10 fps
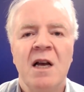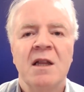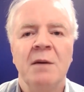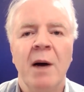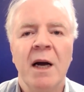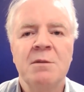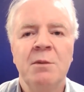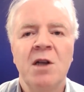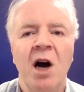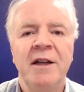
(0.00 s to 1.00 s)
the
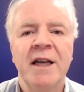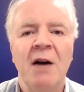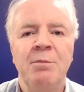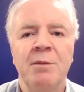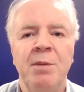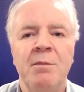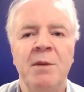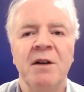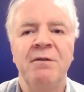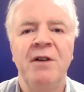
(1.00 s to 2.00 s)
maximal cardiac output per
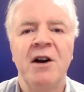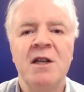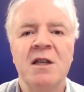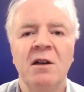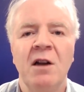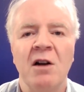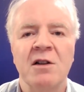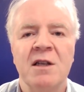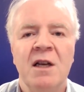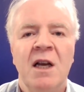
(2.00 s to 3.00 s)
minute varies a
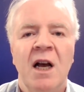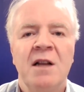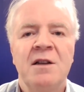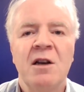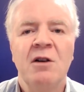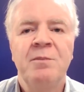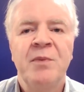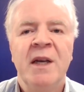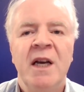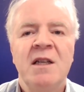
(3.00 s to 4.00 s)
lot, and so
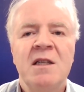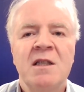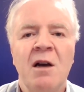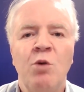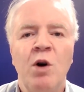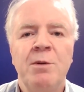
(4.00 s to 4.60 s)
it is somewhere